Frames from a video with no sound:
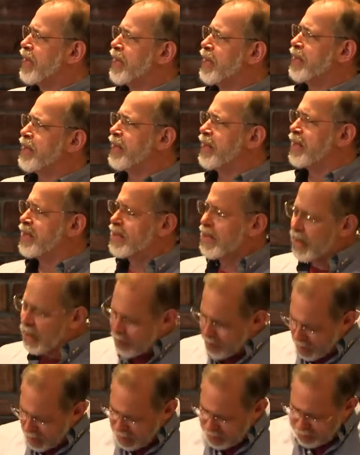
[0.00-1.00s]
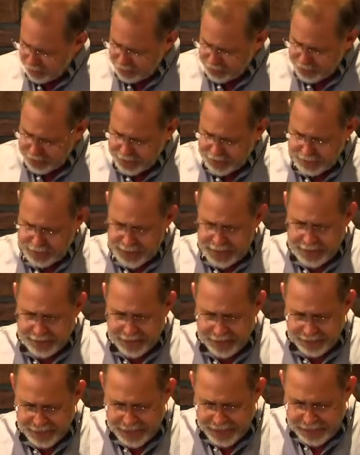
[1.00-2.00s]
in 2 Chronicles, says
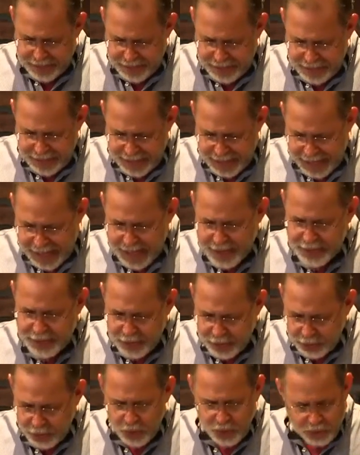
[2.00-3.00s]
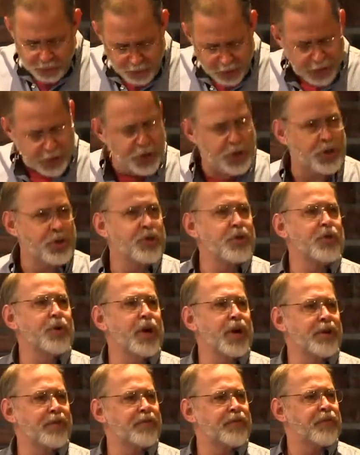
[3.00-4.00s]
that the eyes of the Lord run to
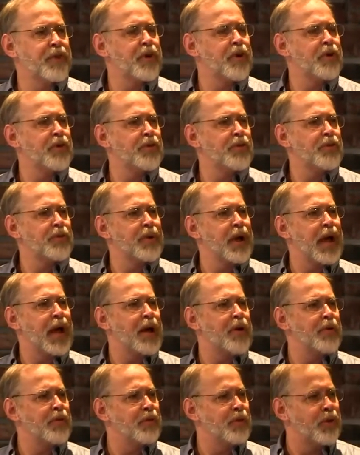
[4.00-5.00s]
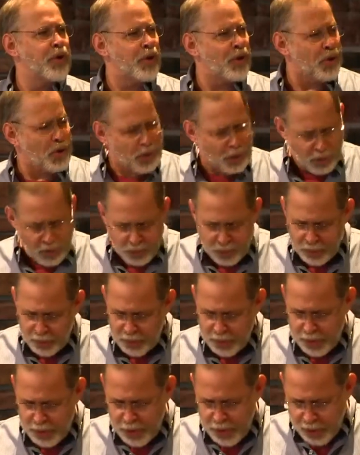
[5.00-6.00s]
and fro throughout the whole
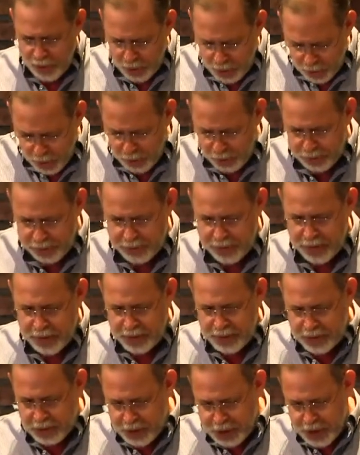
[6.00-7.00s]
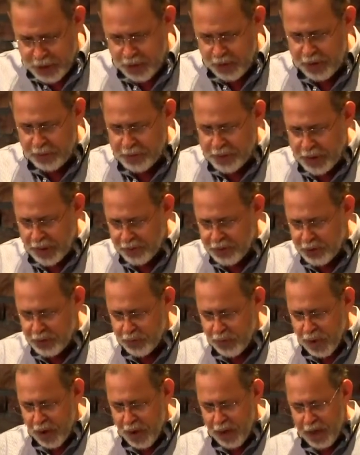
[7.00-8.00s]
earth to show himself
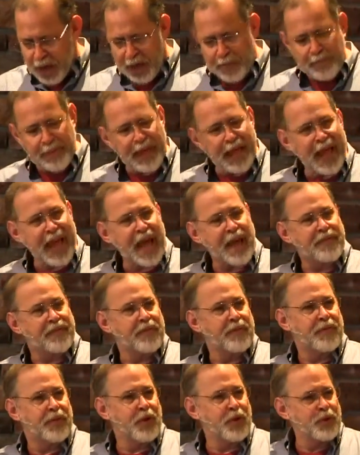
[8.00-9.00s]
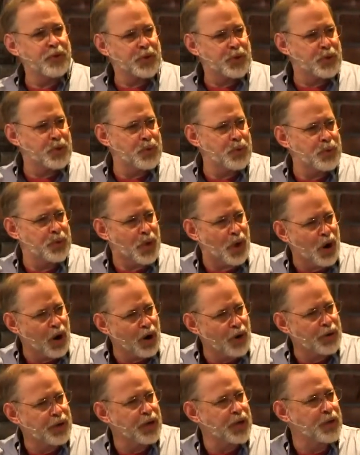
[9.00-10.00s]
strong on behalf of those whose
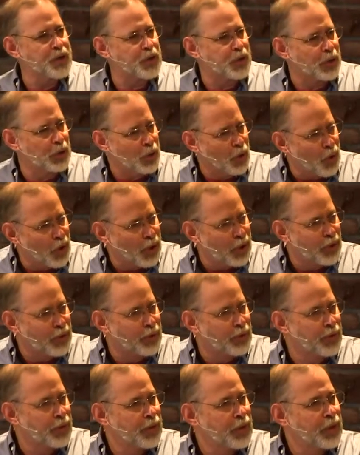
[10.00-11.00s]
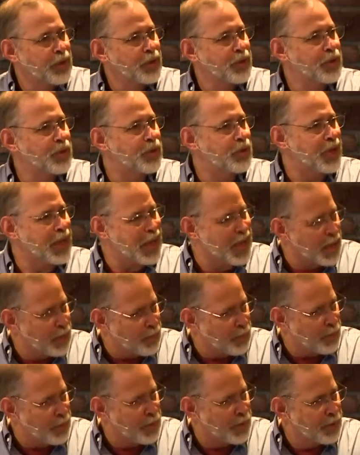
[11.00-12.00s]
heart is loyal to
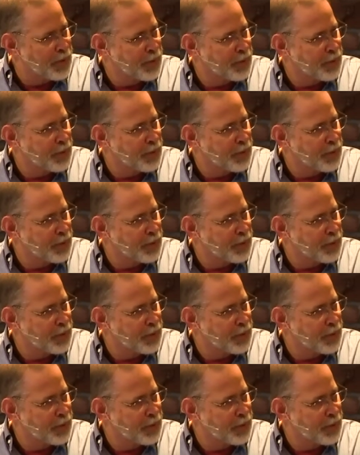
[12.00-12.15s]
him.